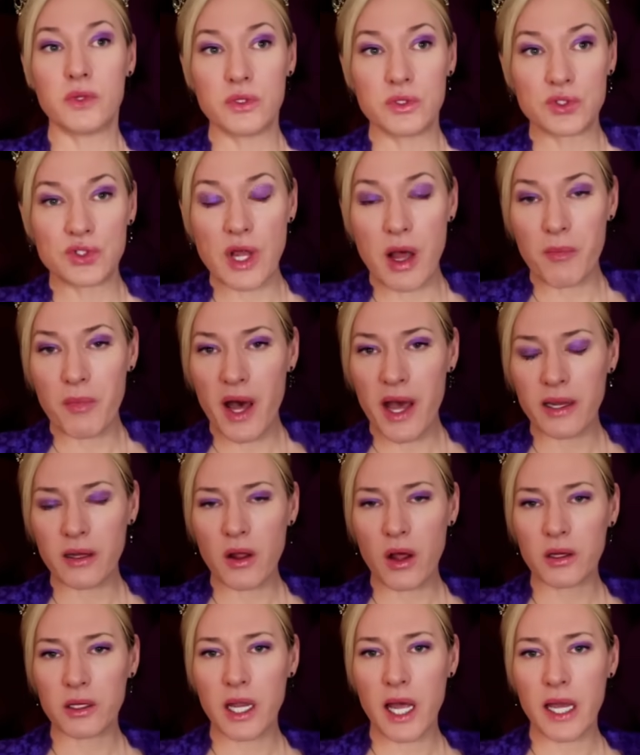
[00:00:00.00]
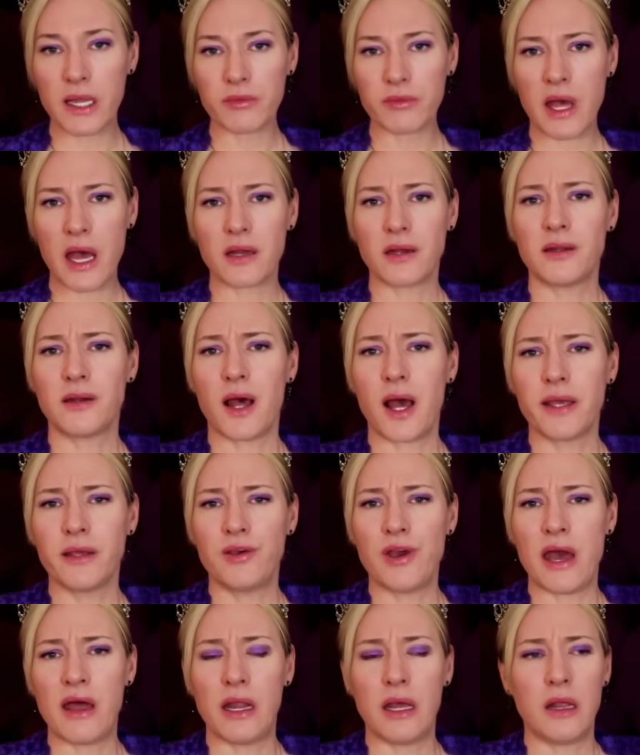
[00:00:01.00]
some might not like that, and I
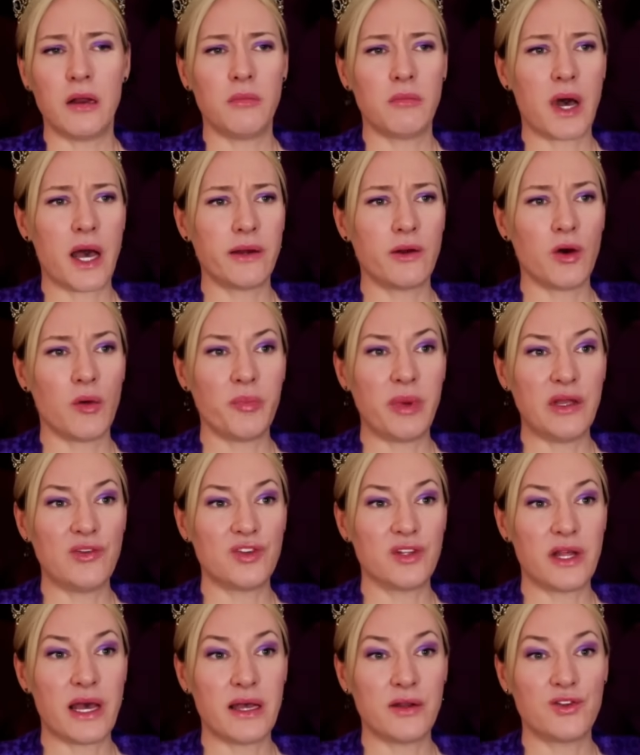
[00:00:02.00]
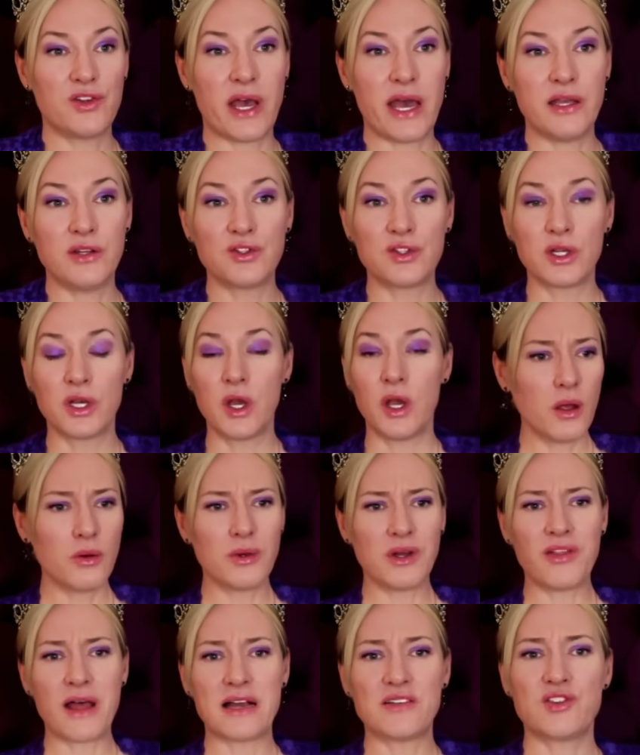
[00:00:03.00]
get it, it might not be to their taste.
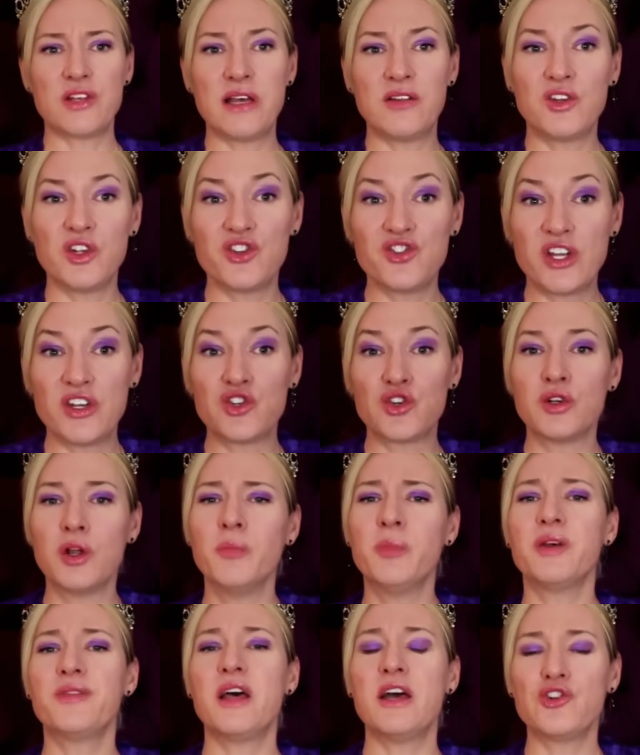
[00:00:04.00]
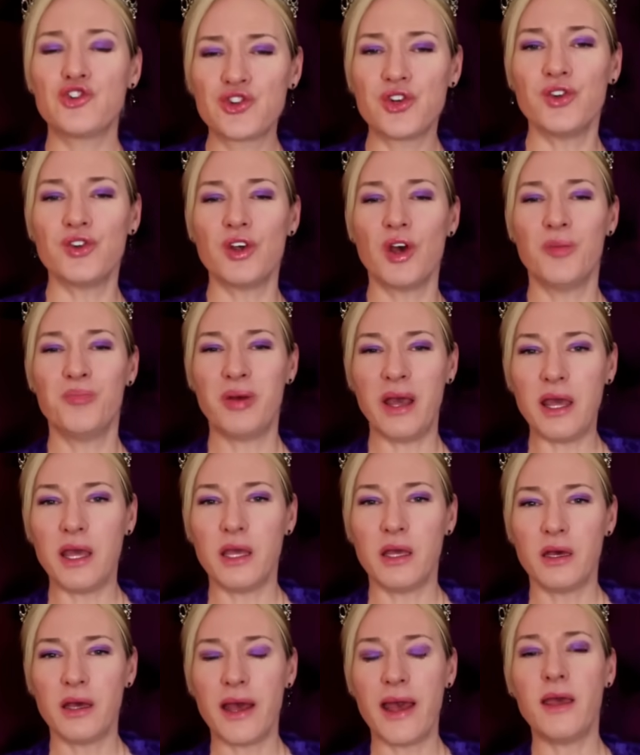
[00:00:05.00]
Well, that's their decision, but there should
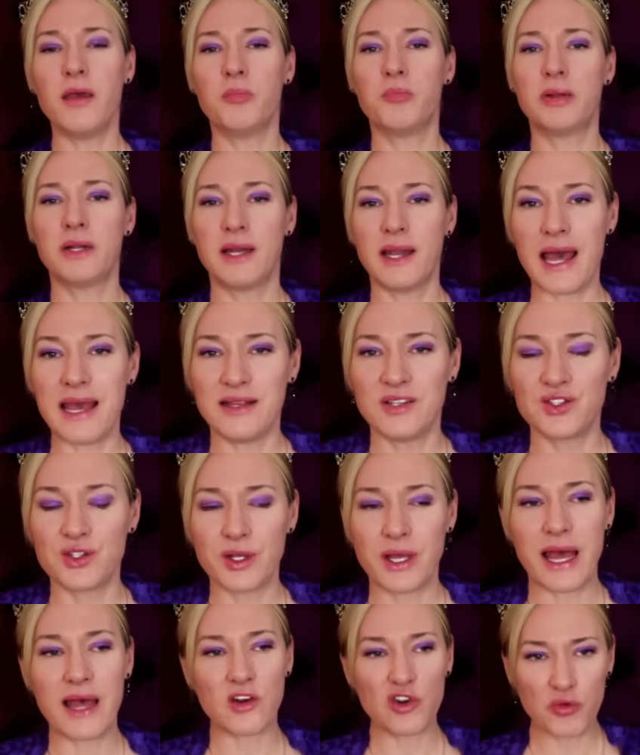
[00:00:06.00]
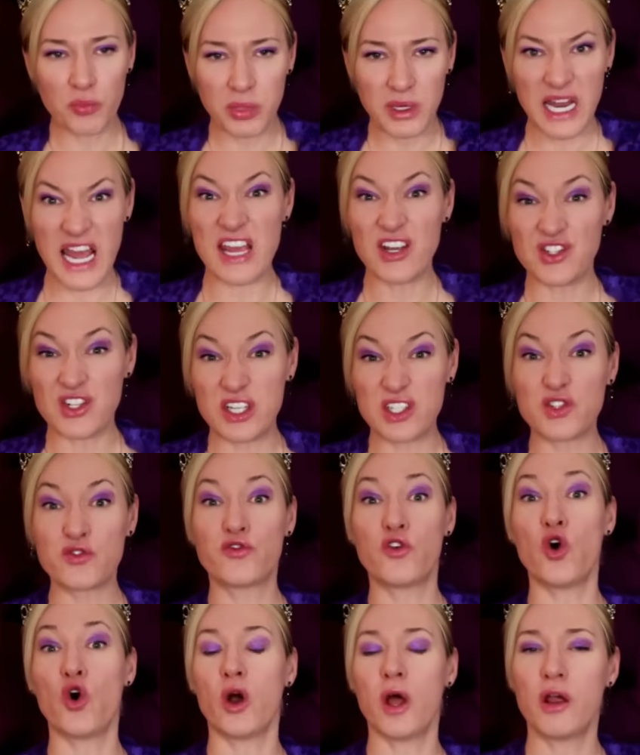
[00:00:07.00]
be a place and places
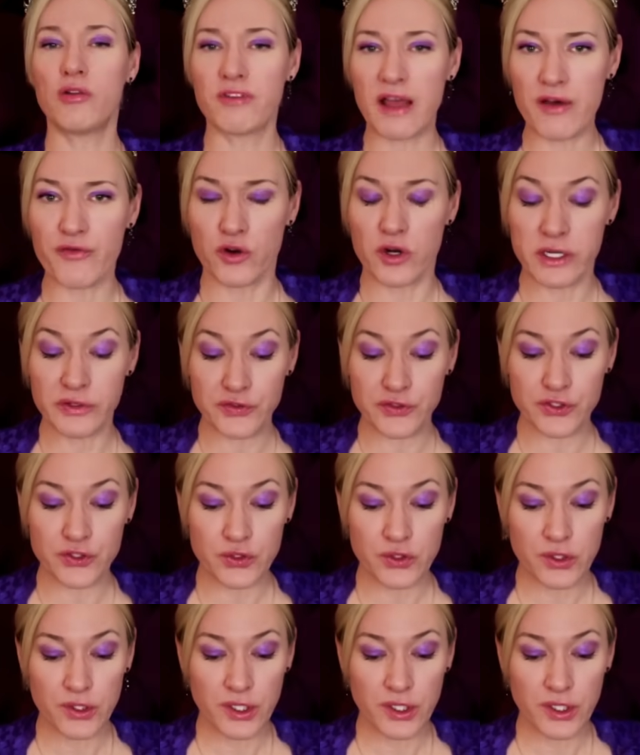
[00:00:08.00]
for irreverence.